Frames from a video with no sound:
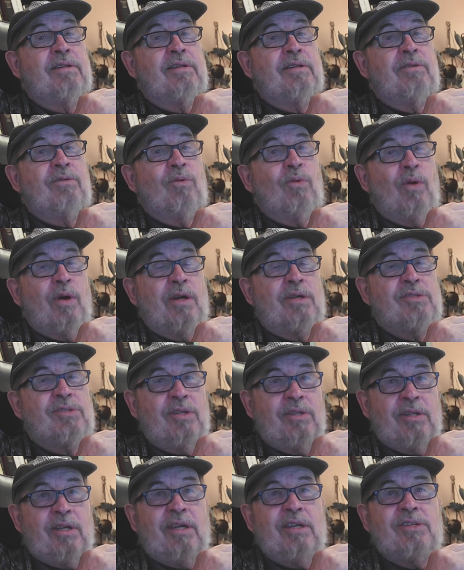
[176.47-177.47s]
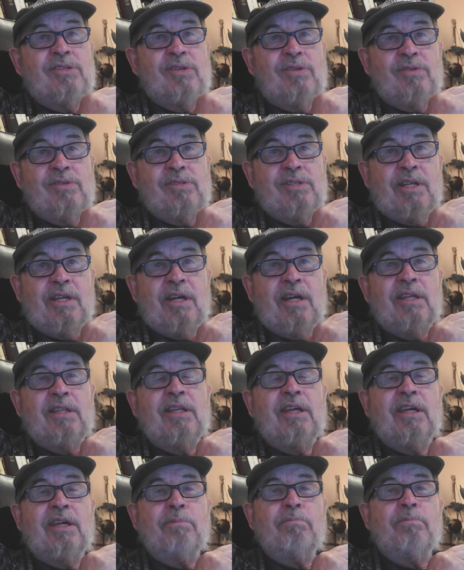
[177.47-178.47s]
works on the issues that I
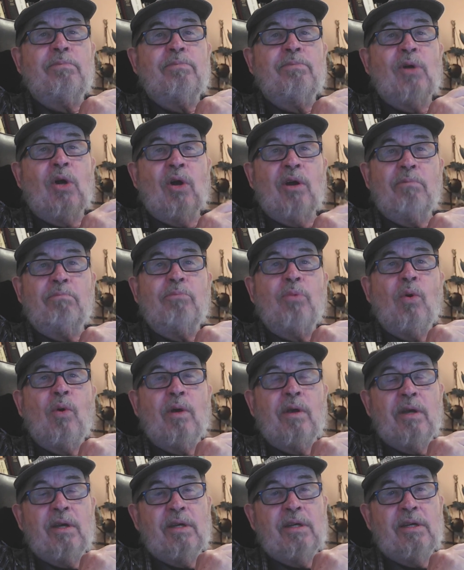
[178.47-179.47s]
think are important.